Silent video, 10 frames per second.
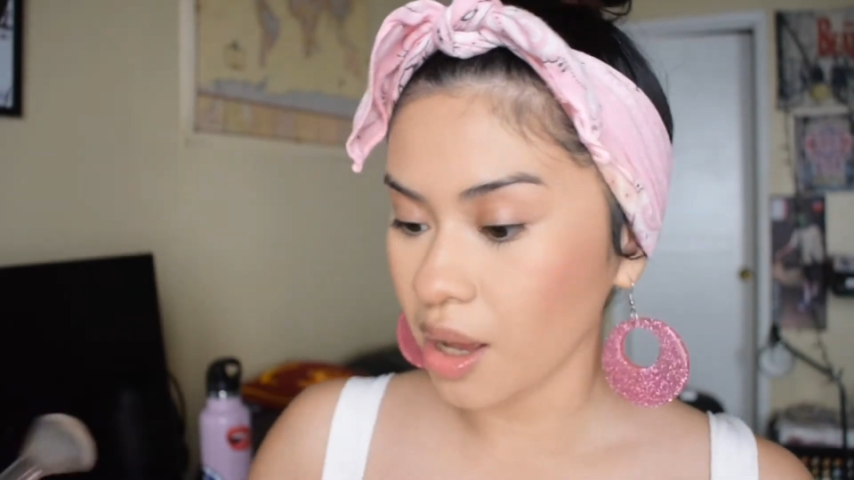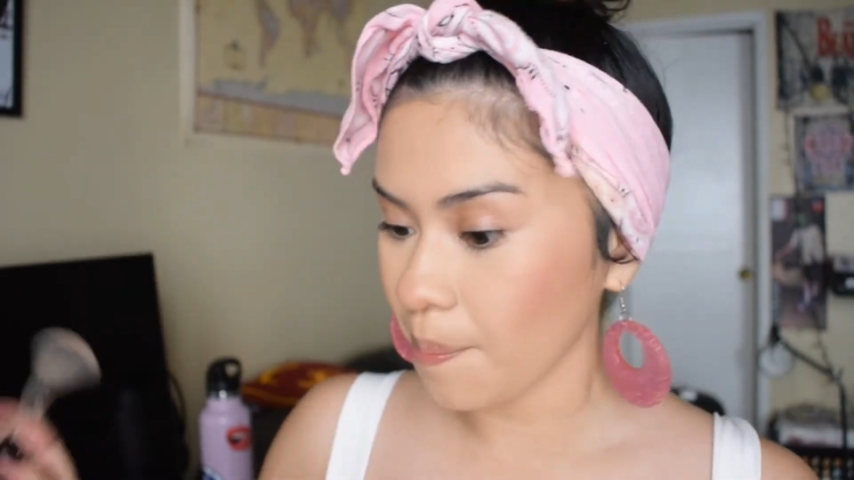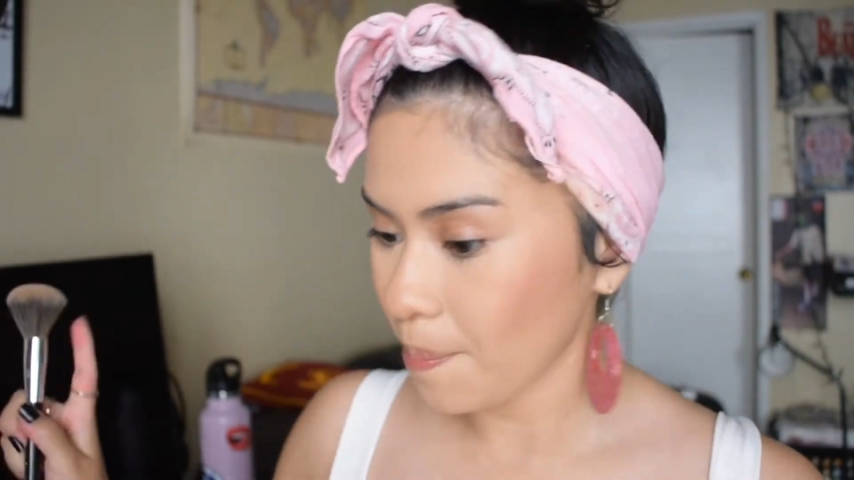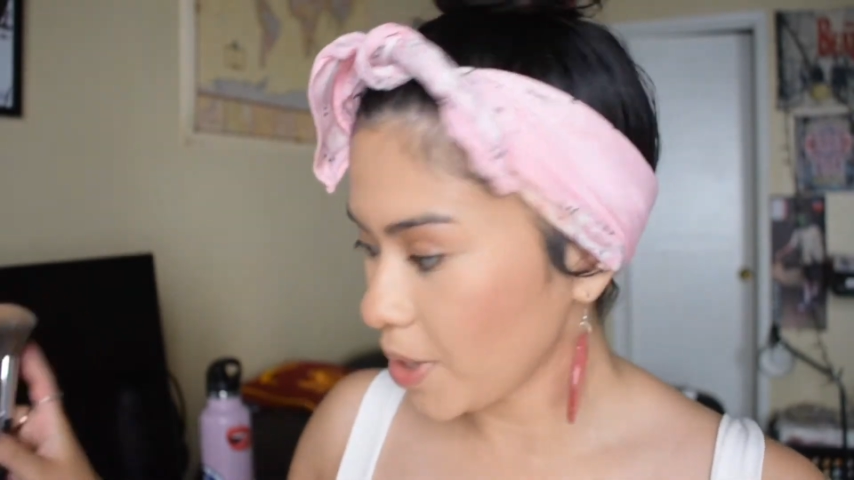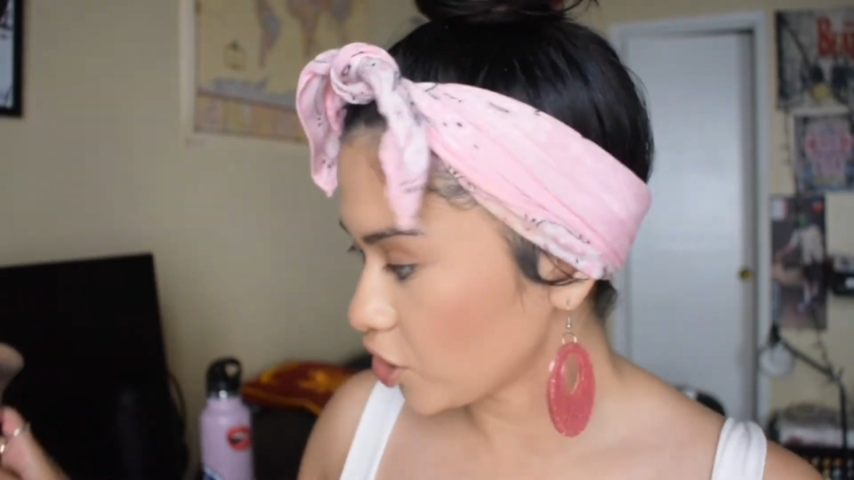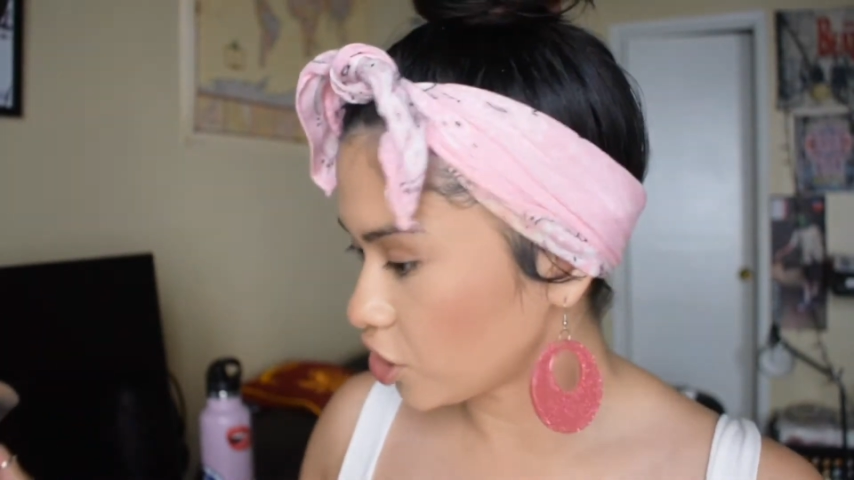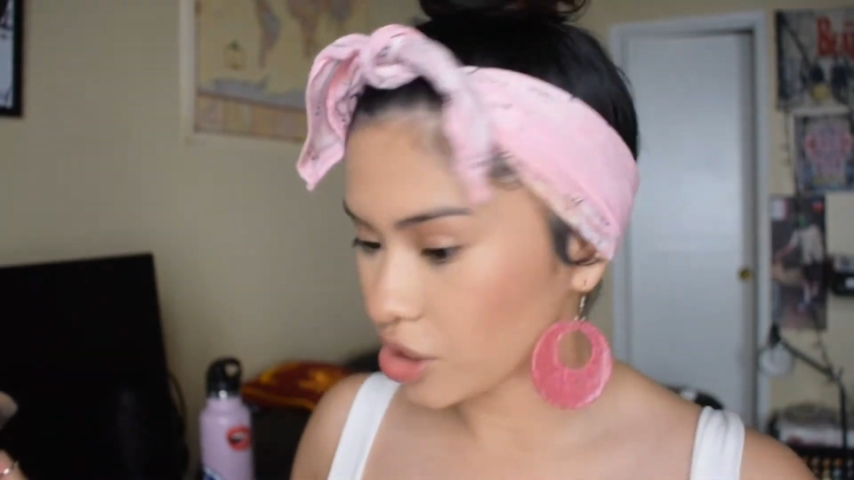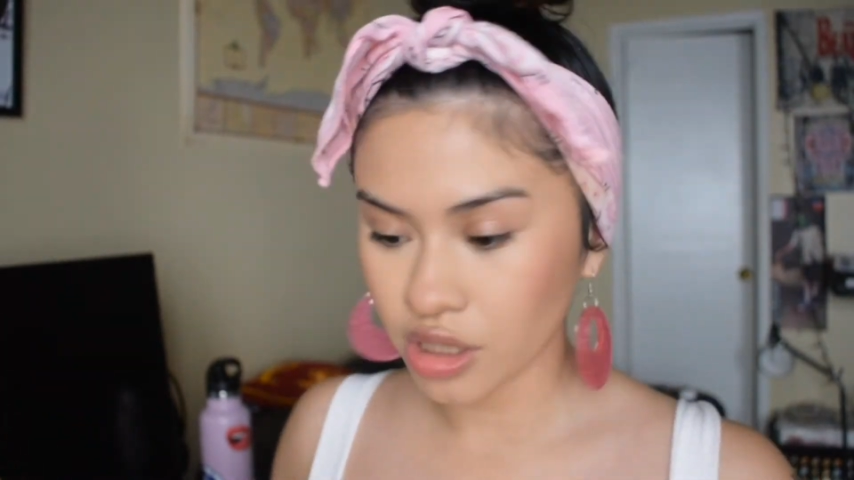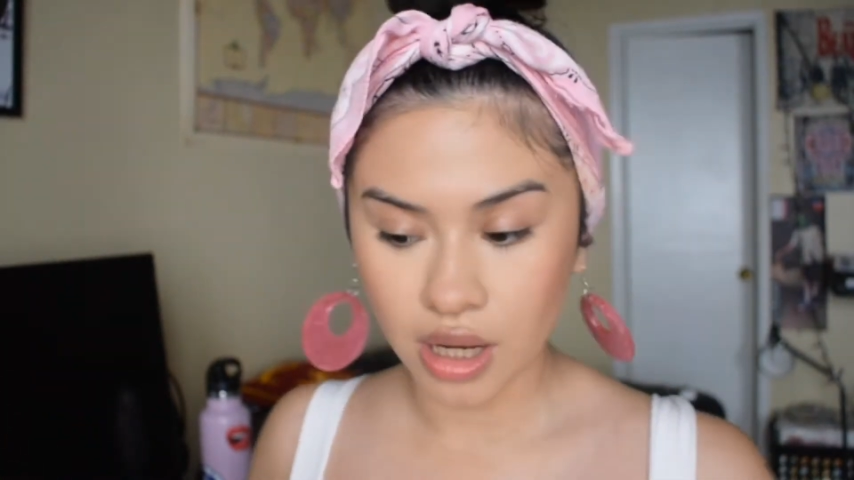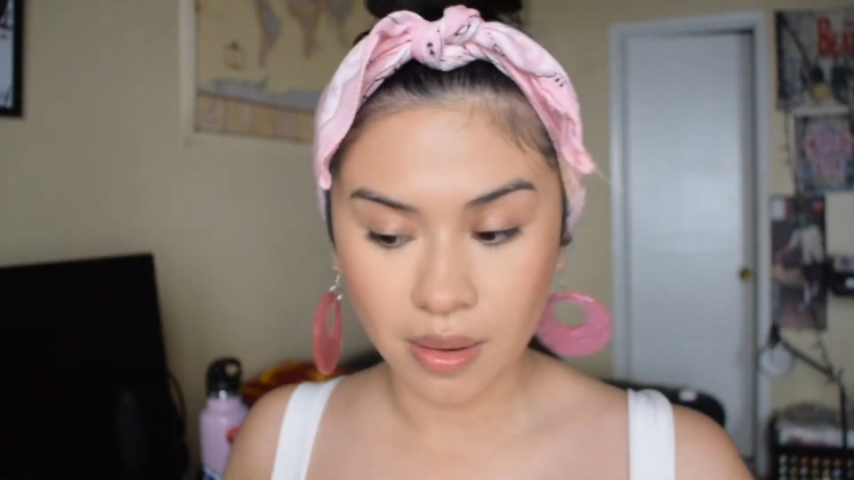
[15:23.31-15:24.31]

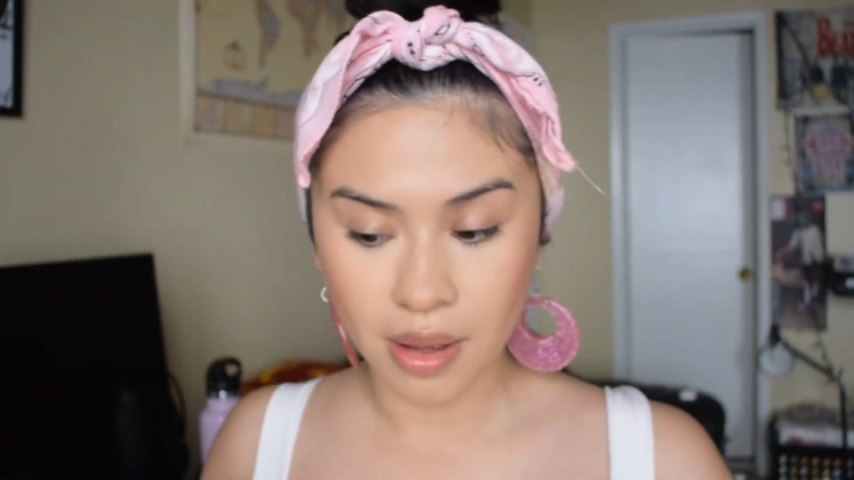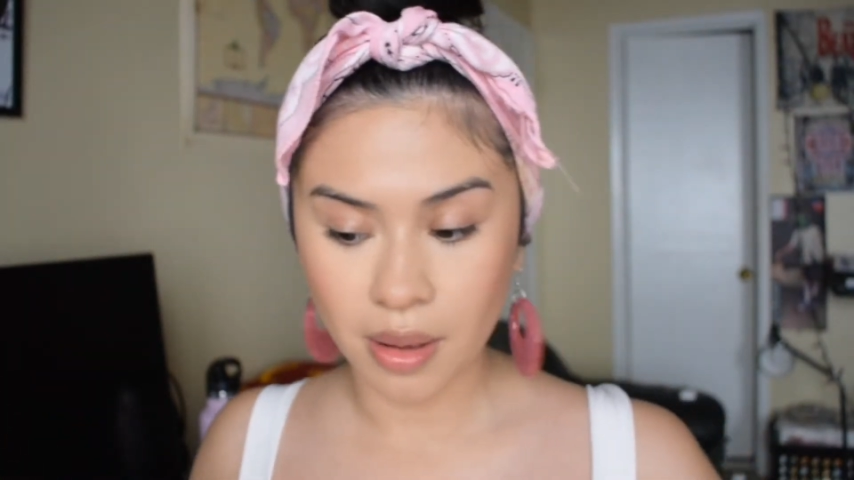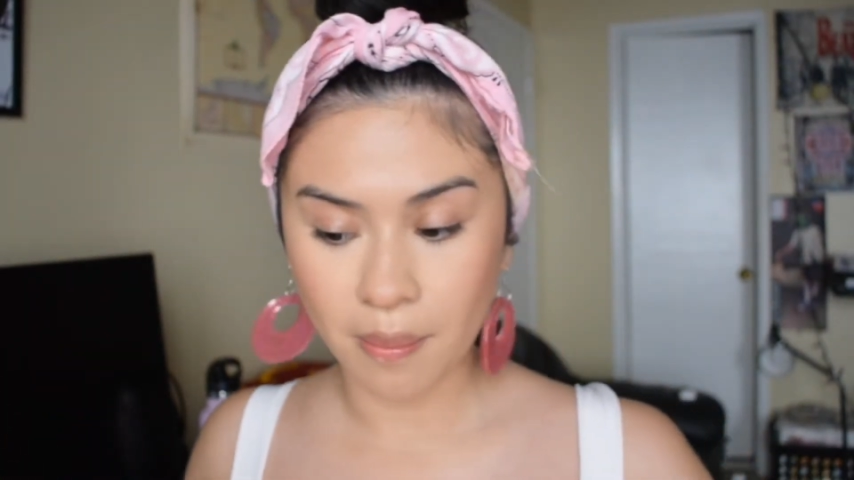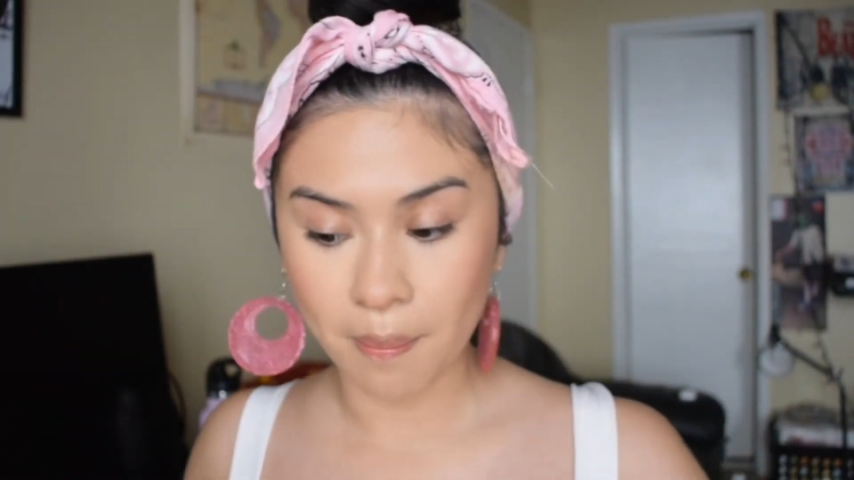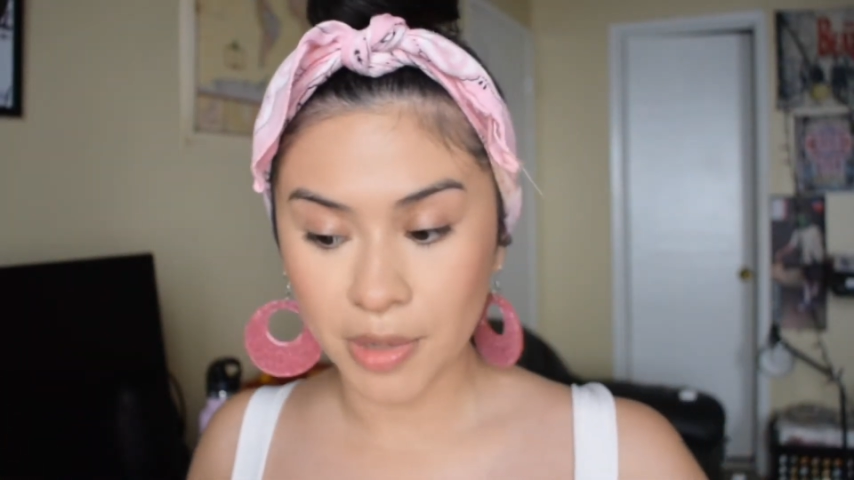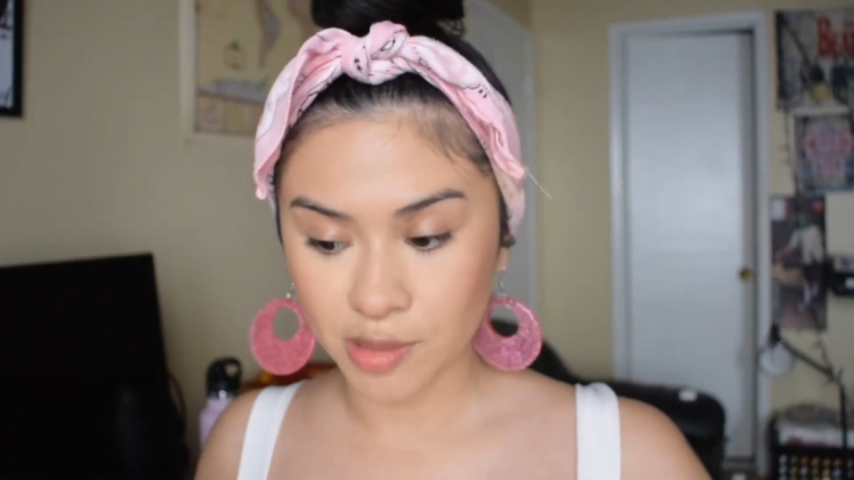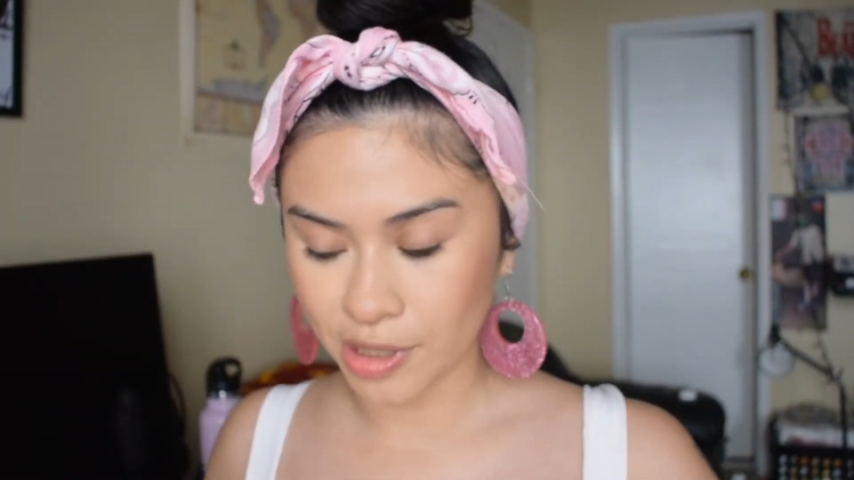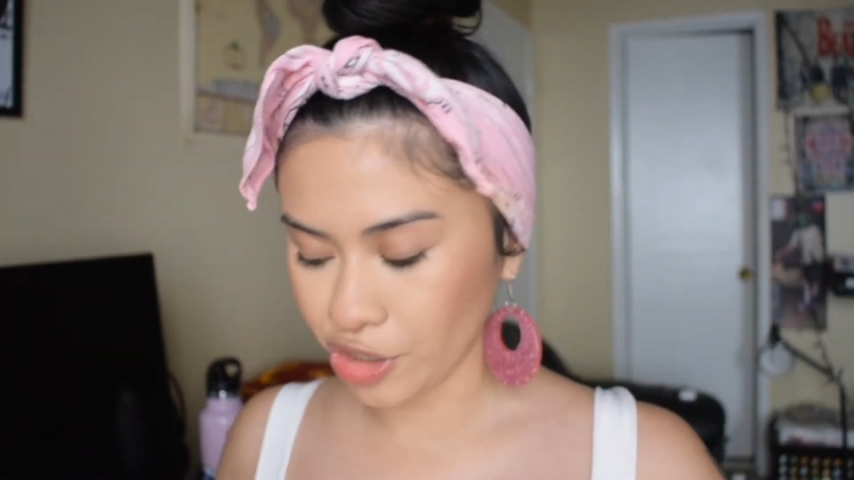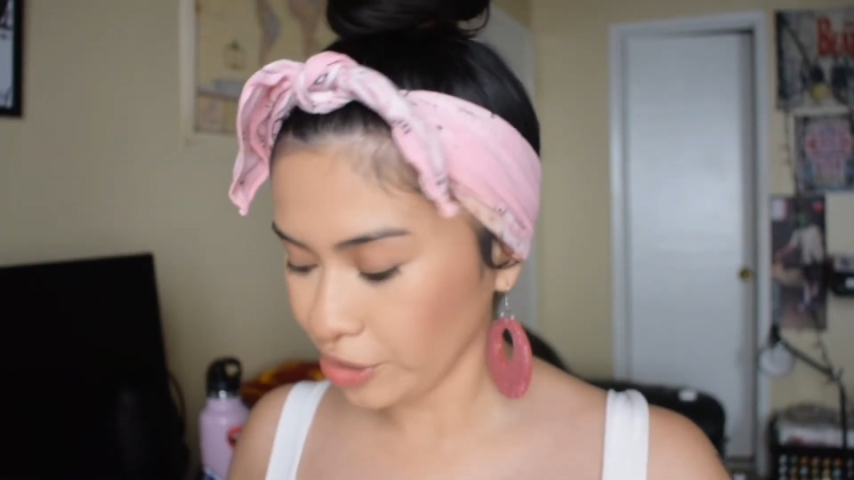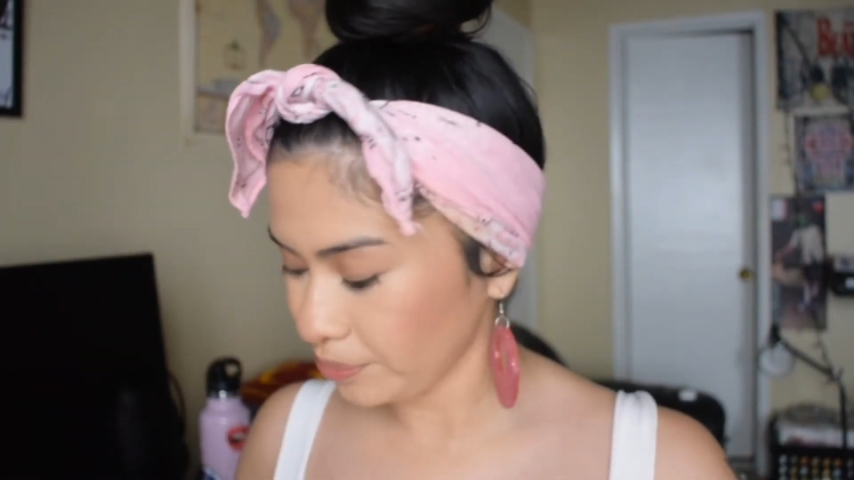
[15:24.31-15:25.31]
much
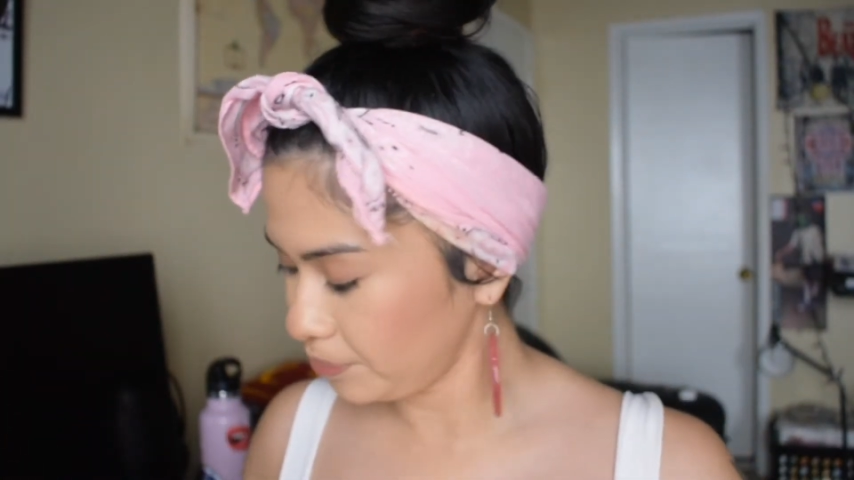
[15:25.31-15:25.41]
better.